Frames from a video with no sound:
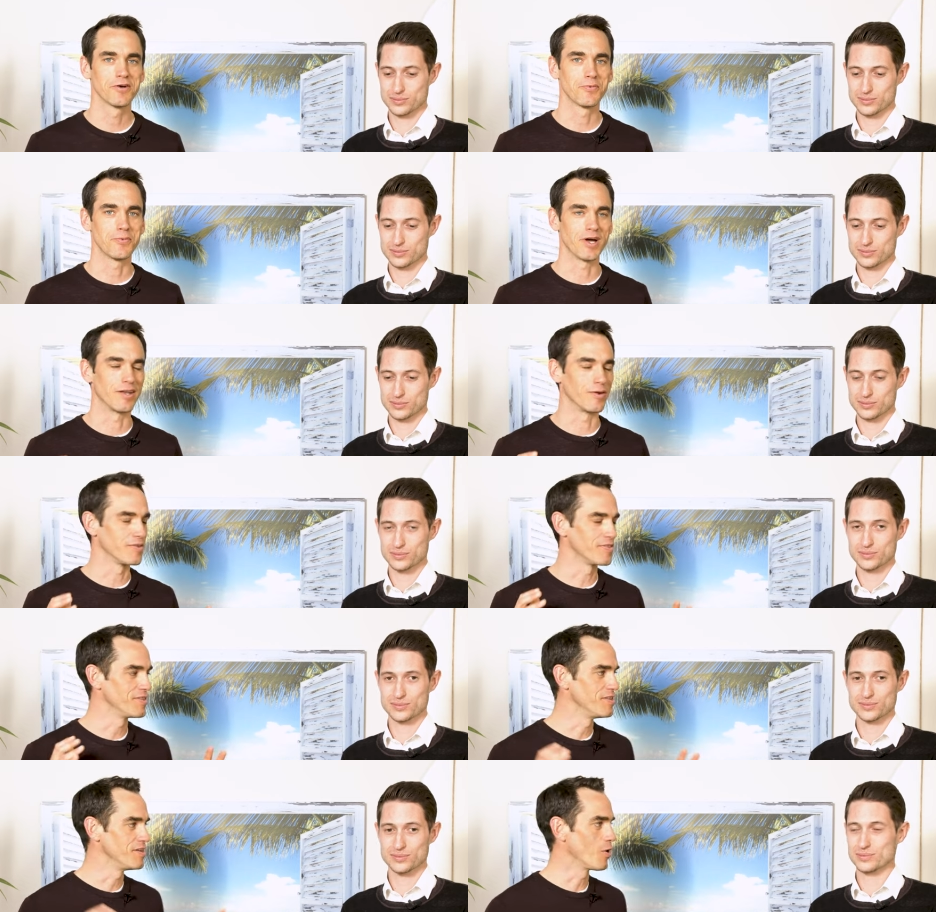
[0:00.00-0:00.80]

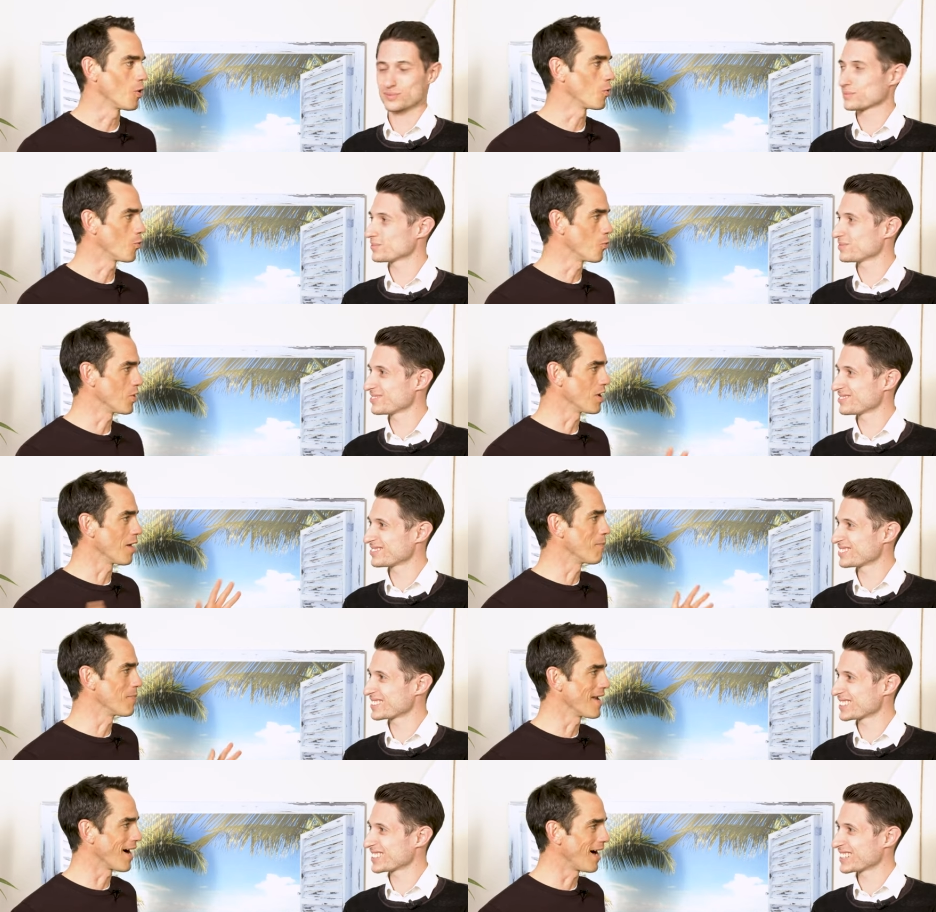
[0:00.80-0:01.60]
Speaker 1: when the, we
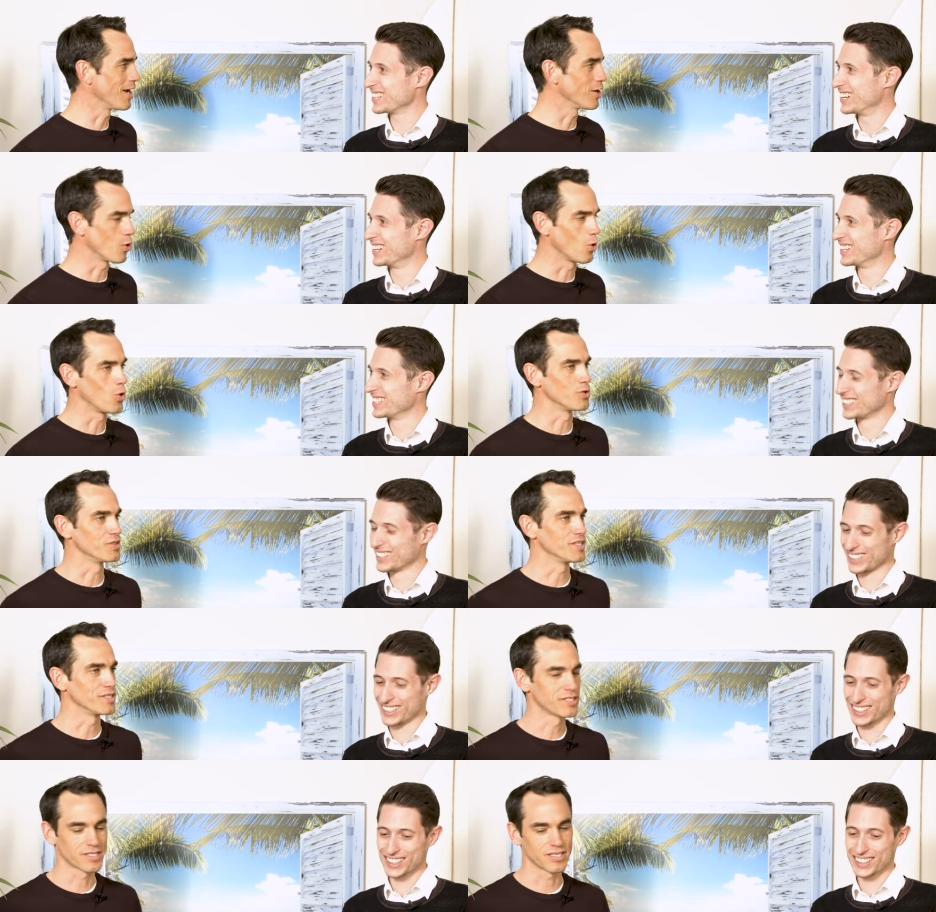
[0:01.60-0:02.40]
behind all
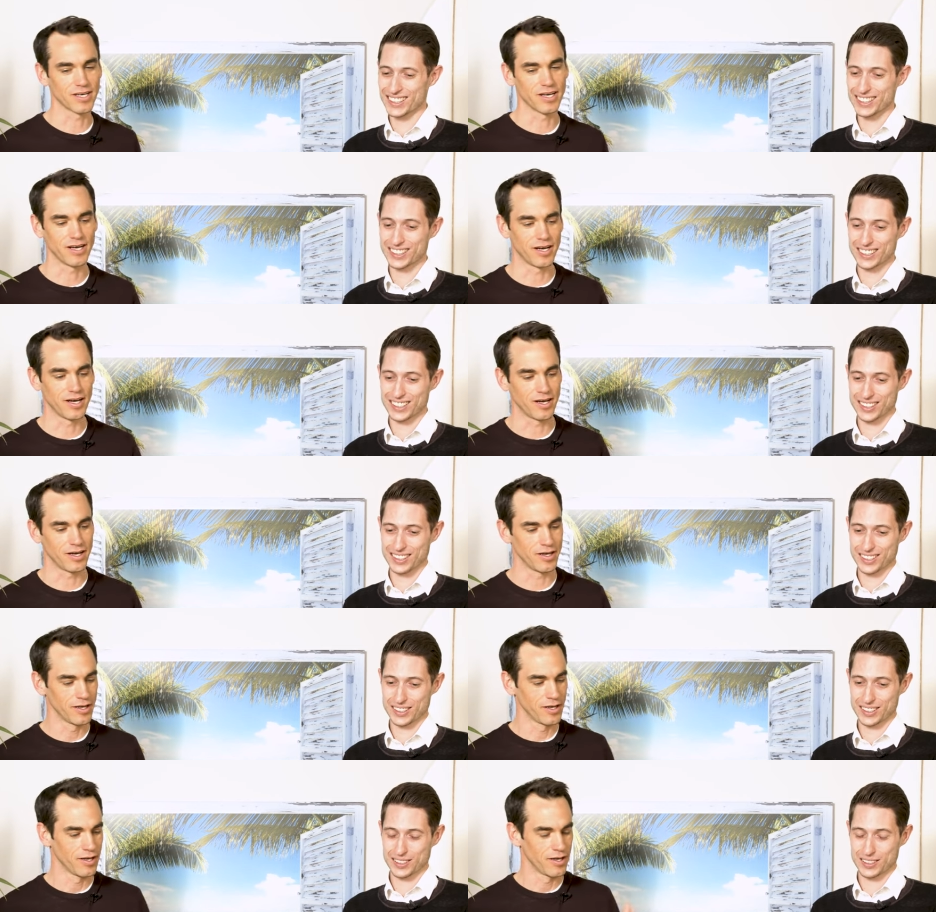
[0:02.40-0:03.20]
this
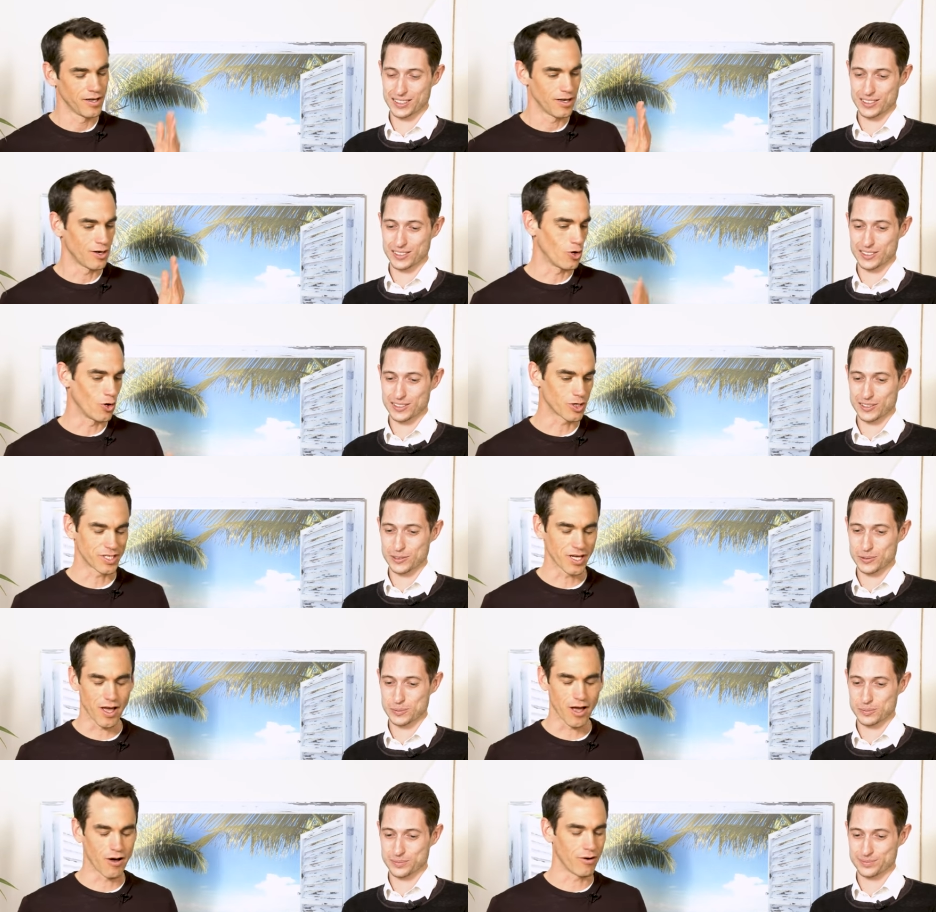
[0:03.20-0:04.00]
uh,
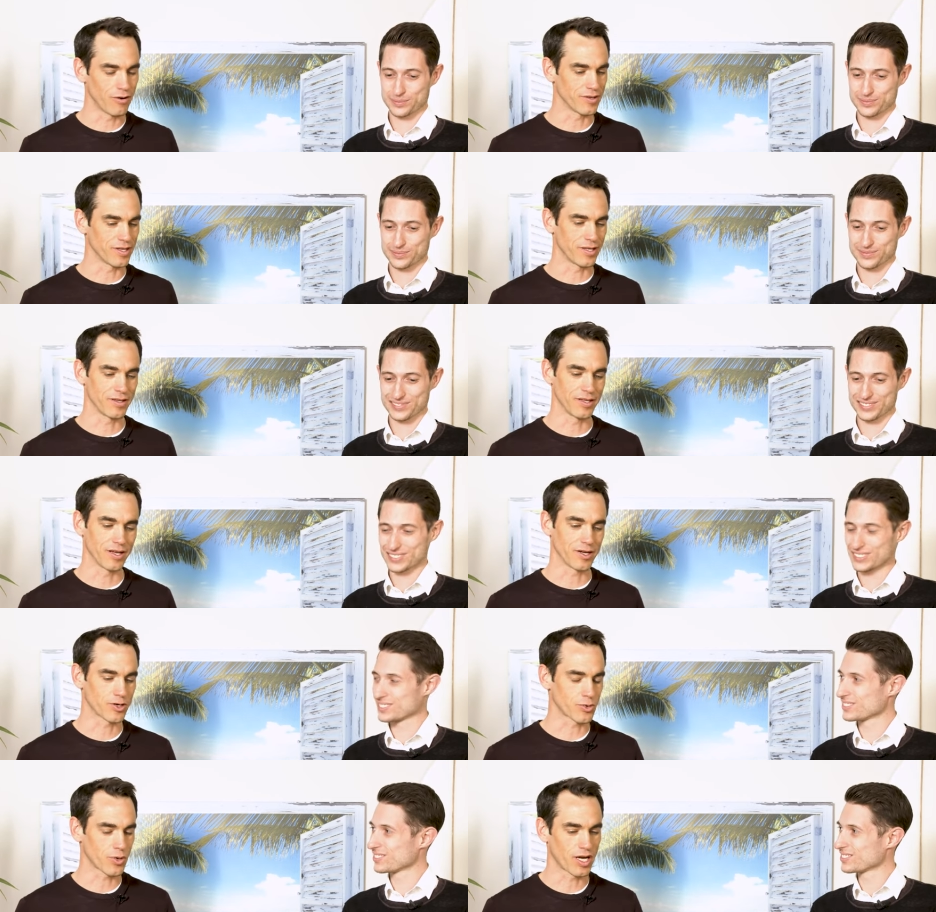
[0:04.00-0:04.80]
lockdown and,
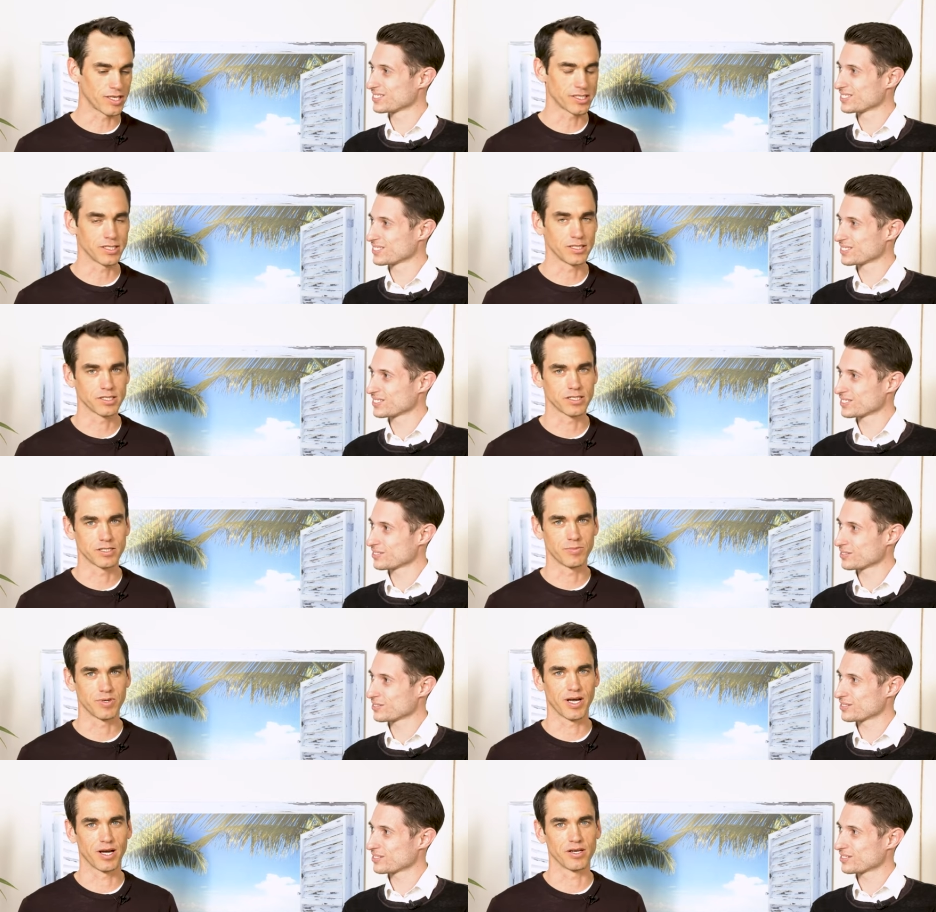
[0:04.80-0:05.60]
and crisis
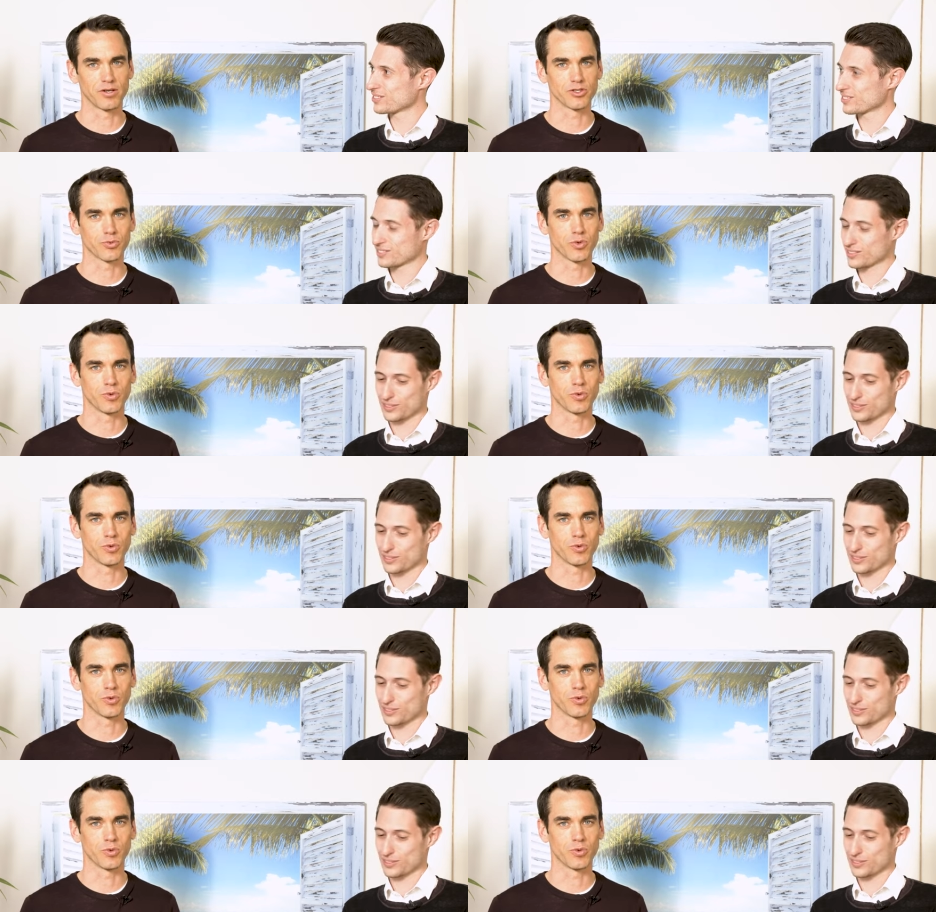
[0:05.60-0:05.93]
is behind us.